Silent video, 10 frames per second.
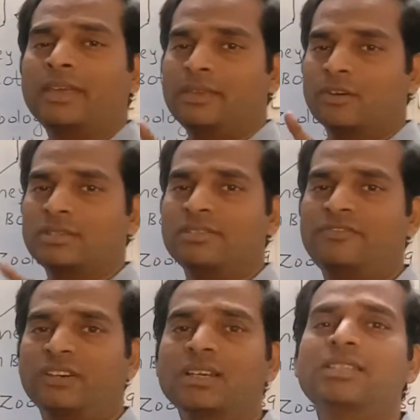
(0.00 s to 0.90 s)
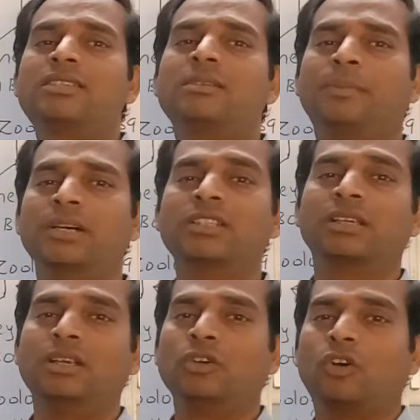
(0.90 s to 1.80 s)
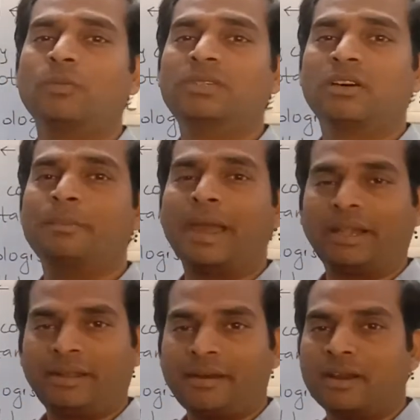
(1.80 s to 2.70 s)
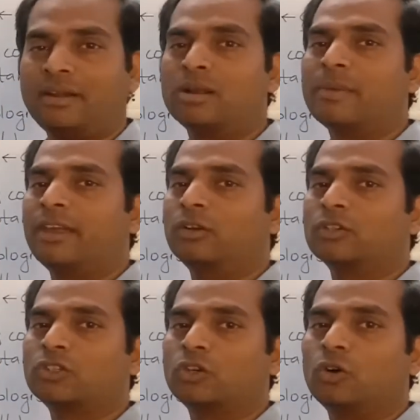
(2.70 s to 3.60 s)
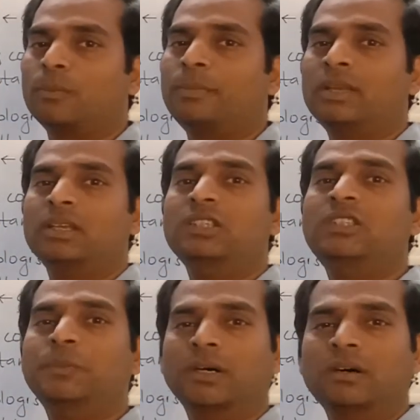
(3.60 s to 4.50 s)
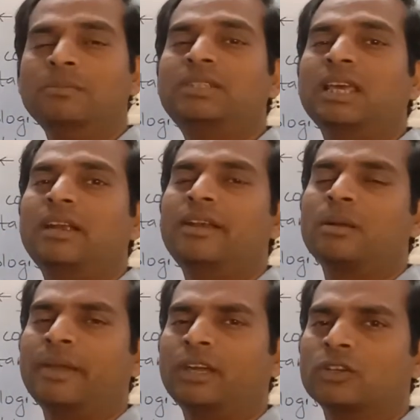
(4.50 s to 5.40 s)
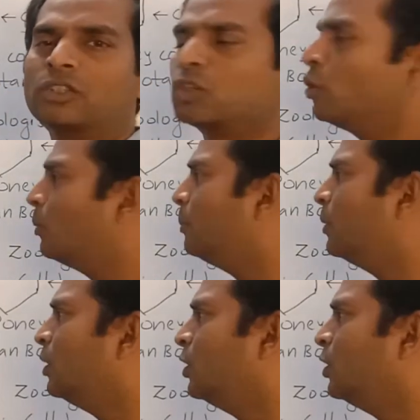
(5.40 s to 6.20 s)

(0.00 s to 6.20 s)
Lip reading: He was the first person to observe bacteria under microscope, sperm cell under microscope.